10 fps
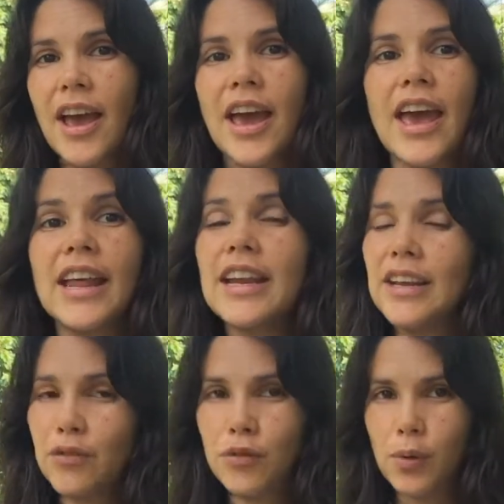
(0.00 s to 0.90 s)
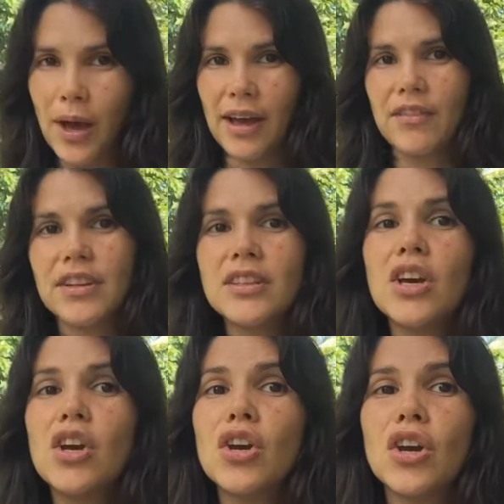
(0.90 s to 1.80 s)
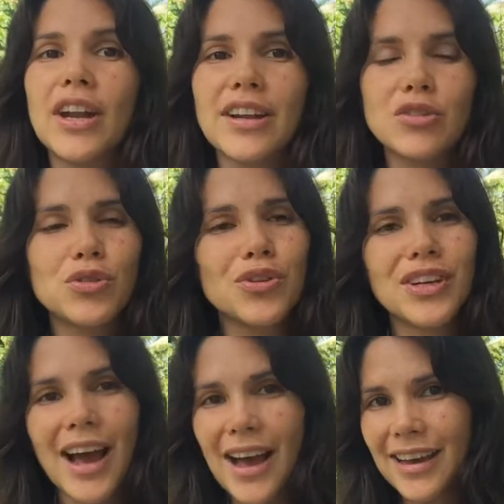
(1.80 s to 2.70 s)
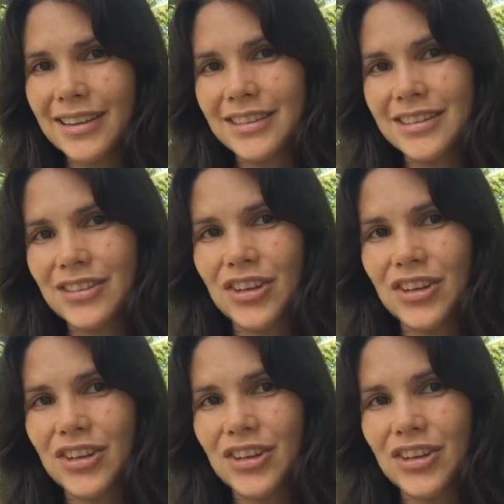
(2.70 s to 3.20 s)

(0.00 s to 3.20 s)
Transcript: And if you have it, connect to your guides,